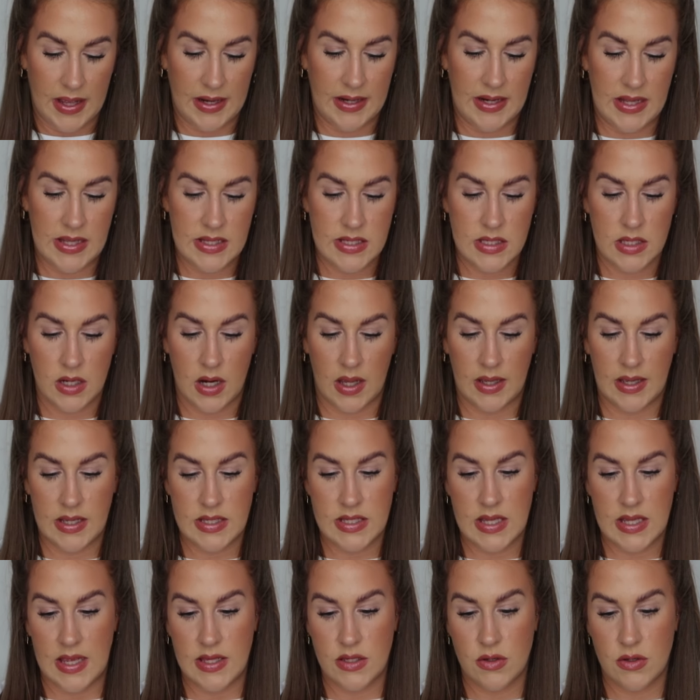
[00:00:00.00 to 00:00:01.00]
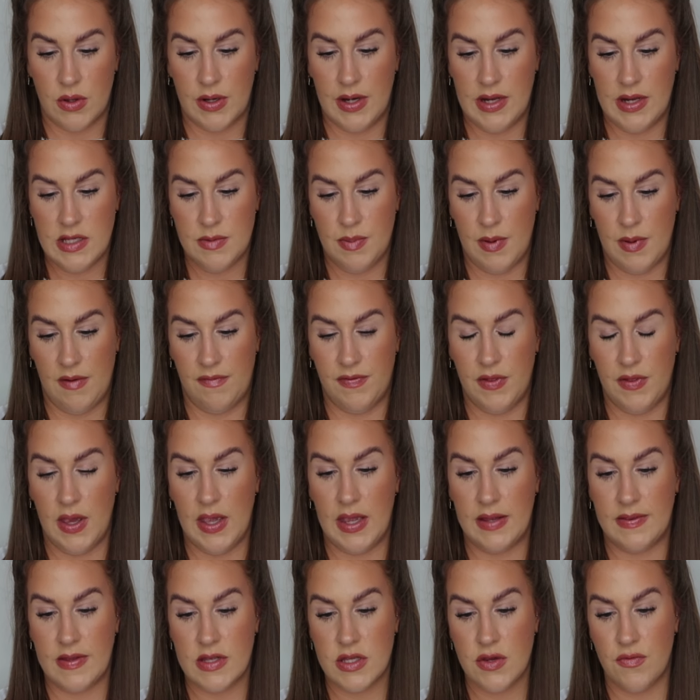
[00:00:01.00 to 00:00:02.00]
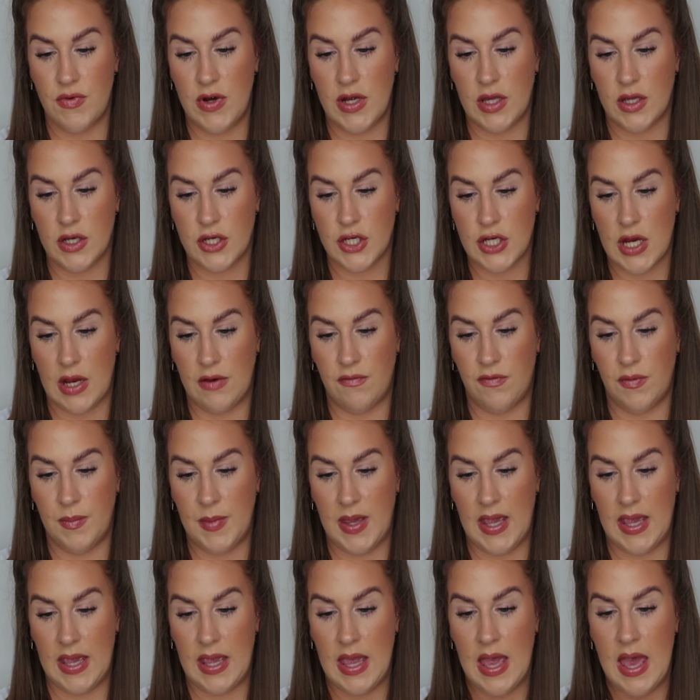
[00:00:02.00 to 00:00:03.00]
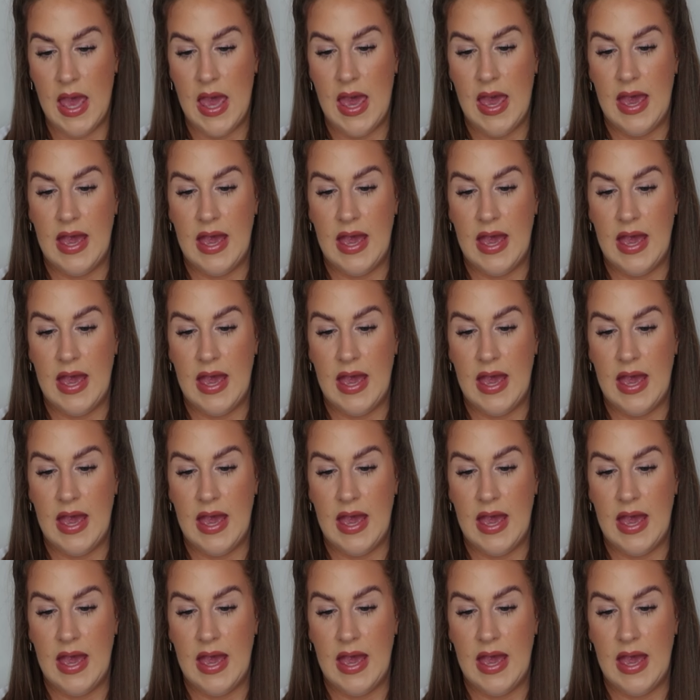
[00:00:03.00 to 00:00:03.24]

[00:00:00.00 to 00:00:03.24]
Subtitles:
And it's, like I say, it's got an SPF 30, and that's a really good shade for me.